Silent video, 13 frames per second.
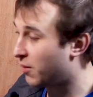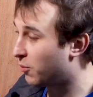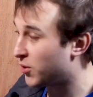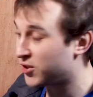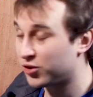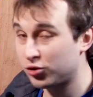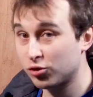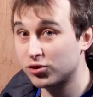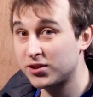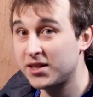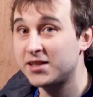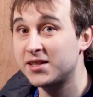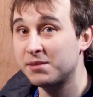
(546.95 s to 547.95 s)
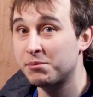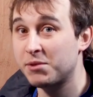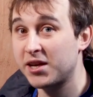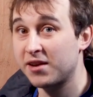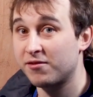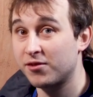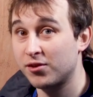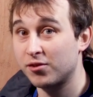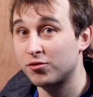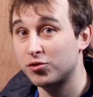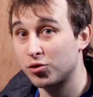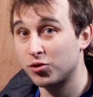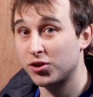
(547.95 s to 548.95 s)
which does need to be given
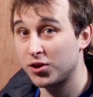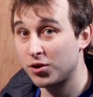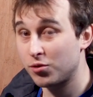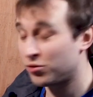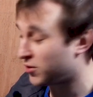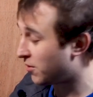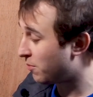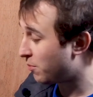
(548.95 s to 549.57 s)
to the user,